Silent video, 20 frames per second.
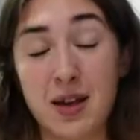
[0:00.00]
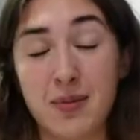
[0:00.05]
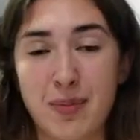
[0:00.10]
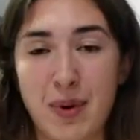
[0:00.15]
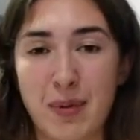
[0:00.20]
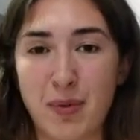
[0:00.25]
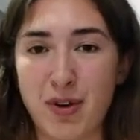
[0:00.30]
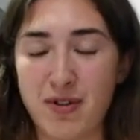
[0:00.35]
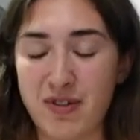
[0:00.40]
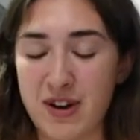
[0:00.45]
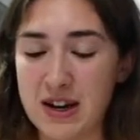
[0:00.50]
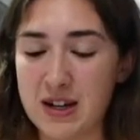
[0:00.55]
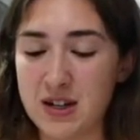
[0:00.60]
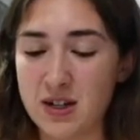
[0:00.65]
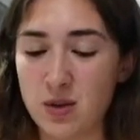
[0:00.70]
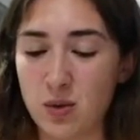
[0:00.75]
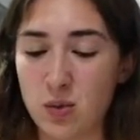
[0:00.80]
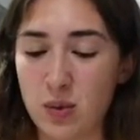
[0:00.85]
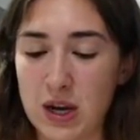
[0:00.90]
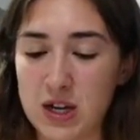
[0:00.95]
my
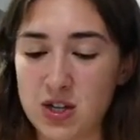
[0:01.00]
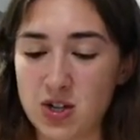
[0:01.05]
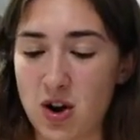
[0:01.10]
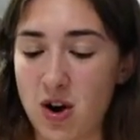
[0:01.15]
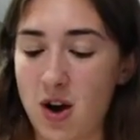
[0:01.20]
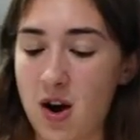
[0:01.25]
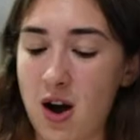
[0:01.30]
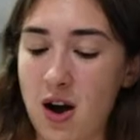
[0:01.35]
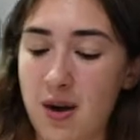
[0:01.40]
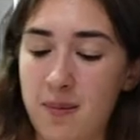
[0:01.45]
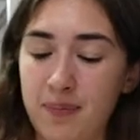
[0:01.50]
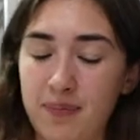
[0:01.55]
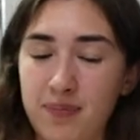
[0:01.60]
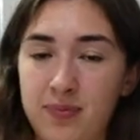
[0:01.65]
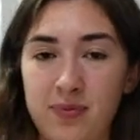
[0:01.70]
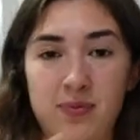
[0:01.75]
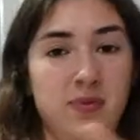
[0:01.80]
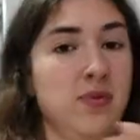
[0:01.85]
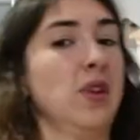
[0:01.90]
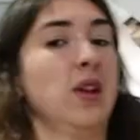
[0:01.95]
boyfriend, which arm.
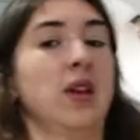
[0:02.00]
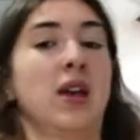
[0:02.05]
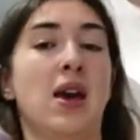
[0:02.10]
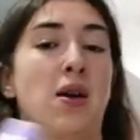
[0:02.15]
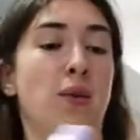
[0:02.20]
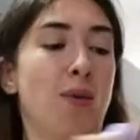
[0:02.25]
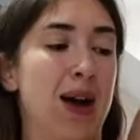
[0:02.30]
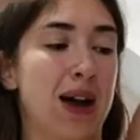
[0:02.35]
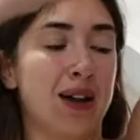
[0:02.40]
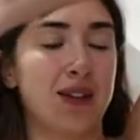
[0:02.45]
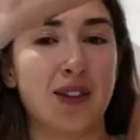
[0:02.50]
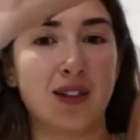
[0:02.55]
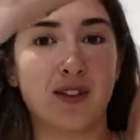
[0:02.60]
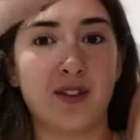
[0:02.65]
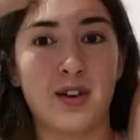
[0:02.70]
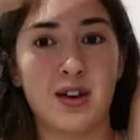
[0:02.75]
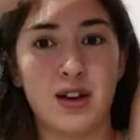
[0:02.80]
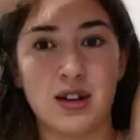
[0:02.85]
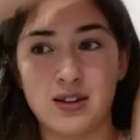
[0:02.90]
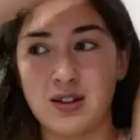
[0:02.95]
Okay, Wild is
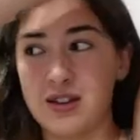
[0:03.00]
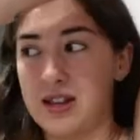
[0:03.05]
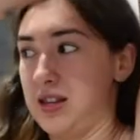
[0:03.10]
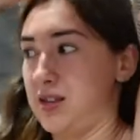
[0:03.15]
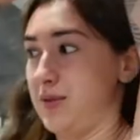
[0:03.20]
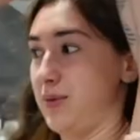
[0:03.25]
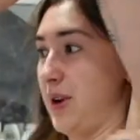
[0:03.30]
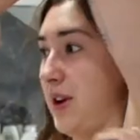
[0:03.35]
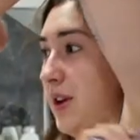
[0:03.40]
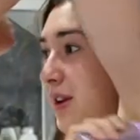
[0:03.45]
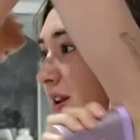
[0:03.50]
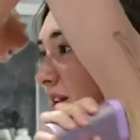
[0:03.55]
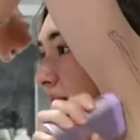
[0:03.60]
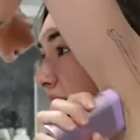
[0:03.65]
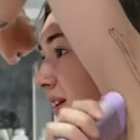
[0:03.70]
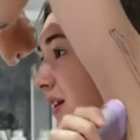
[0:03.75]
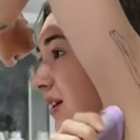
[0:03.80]
going under this one.